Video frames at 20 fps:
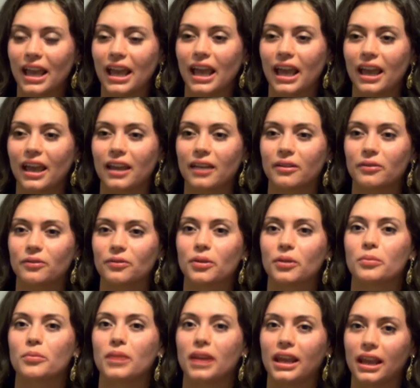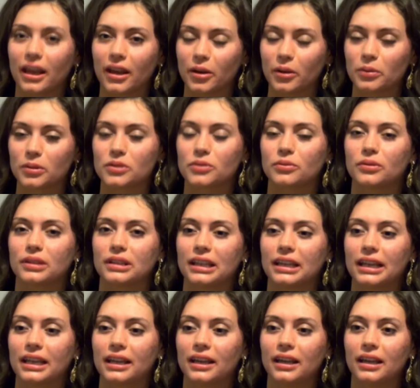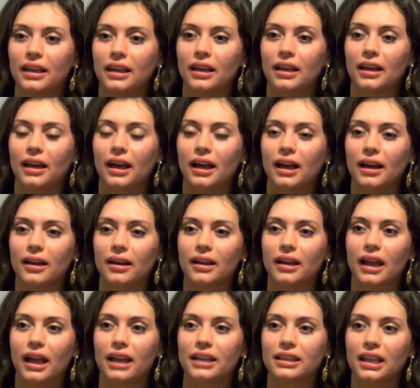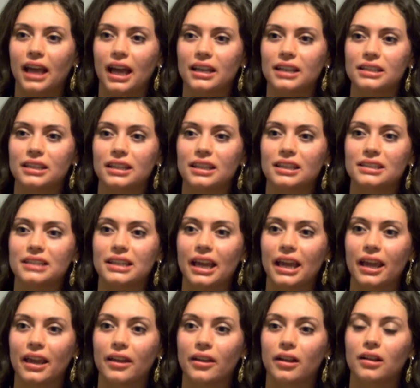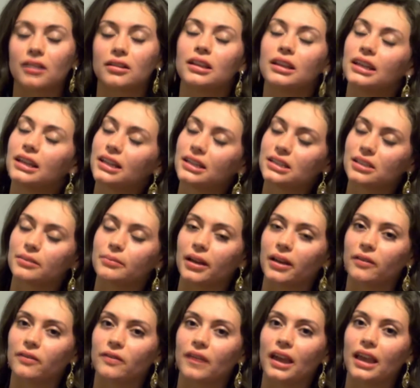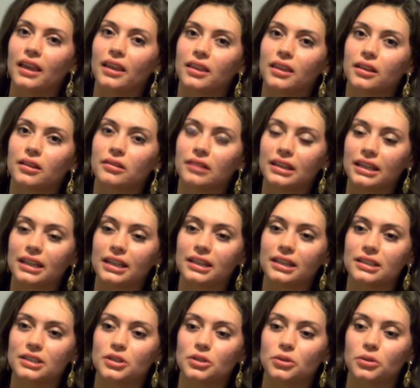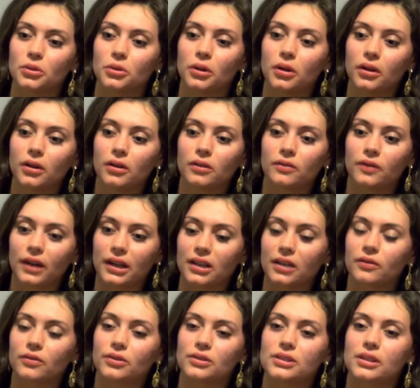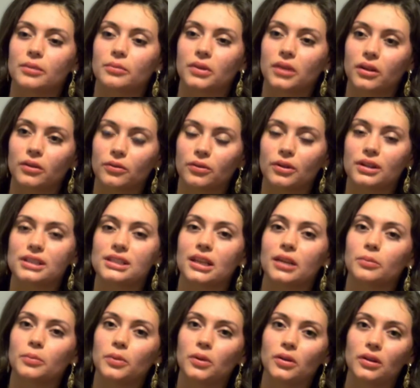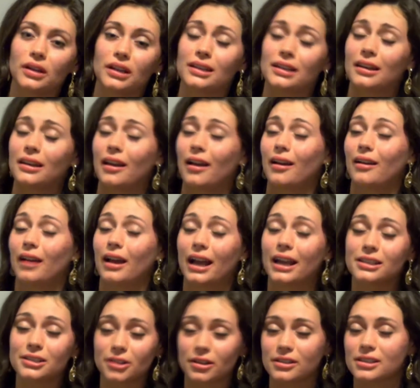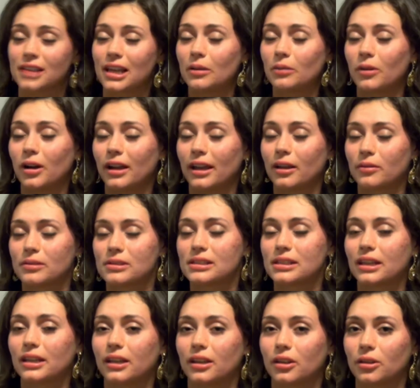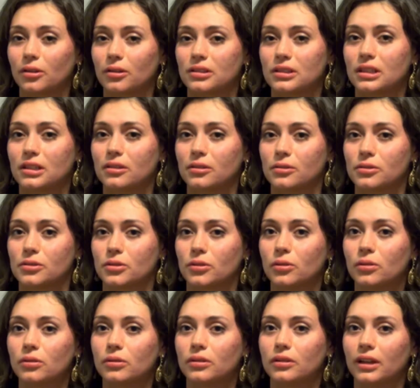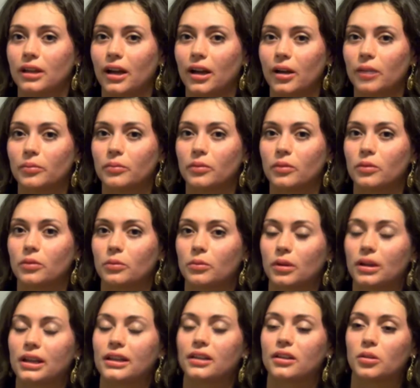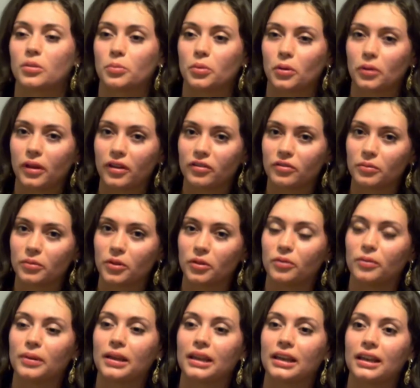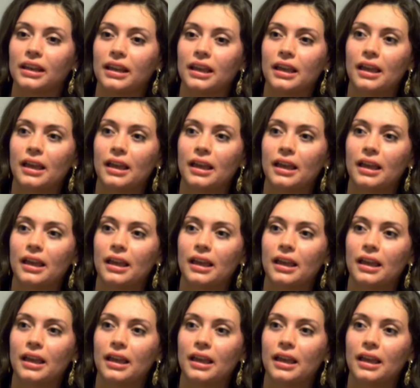And for me, it was really, at the end of the day, clinging to my faith, clinging to fighting for something. For example, and I started sidewalk counseling at 13 years old, working in the pro-life movement,